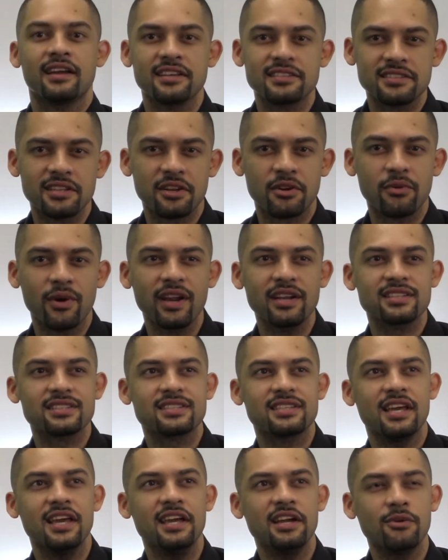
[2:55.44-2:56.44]
guess the greatest
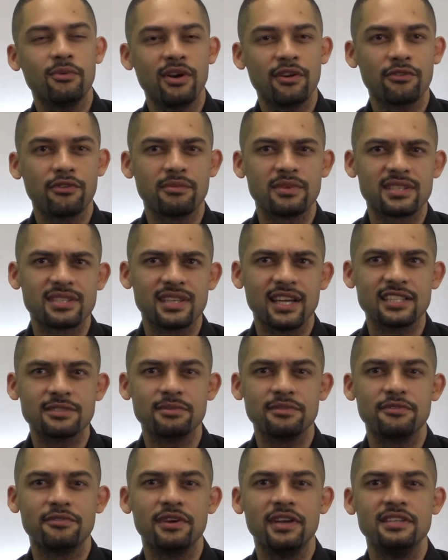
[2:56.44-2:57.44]
takeaway from
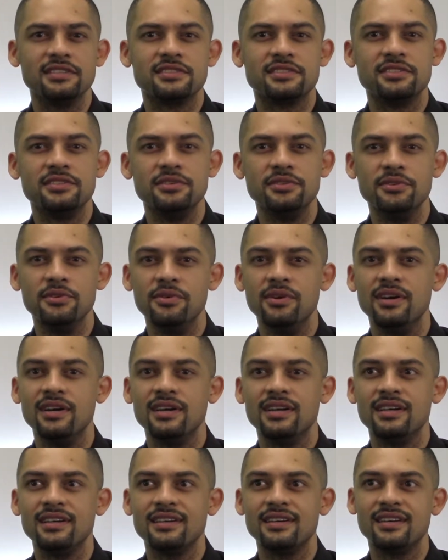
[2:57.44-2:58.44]
assessment phase 2,
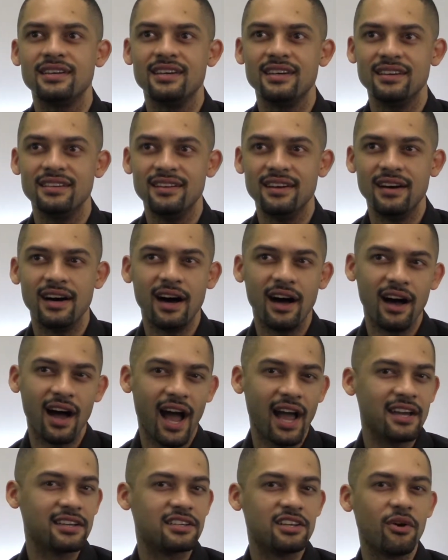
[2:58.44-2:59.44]

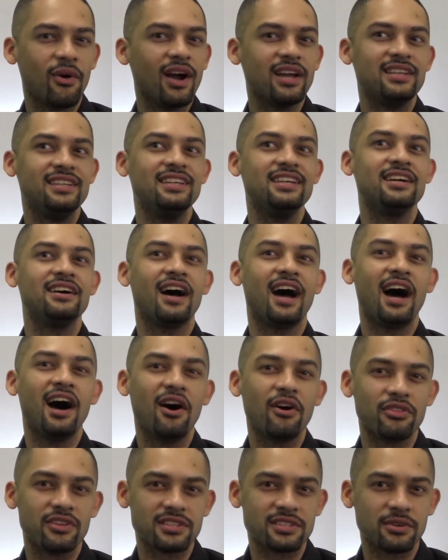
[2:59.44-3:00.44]
I had no idea
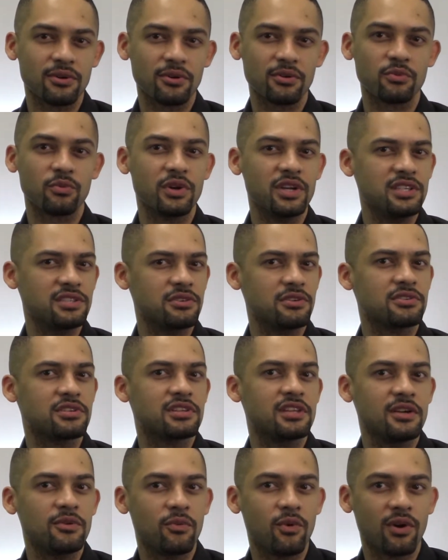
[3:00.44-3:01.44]
how this whole research
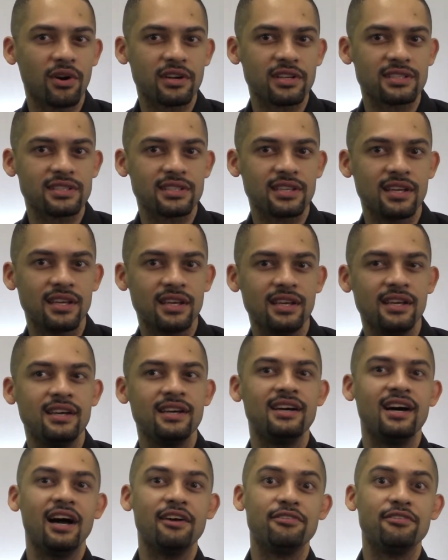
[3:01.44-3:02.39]
thing works. I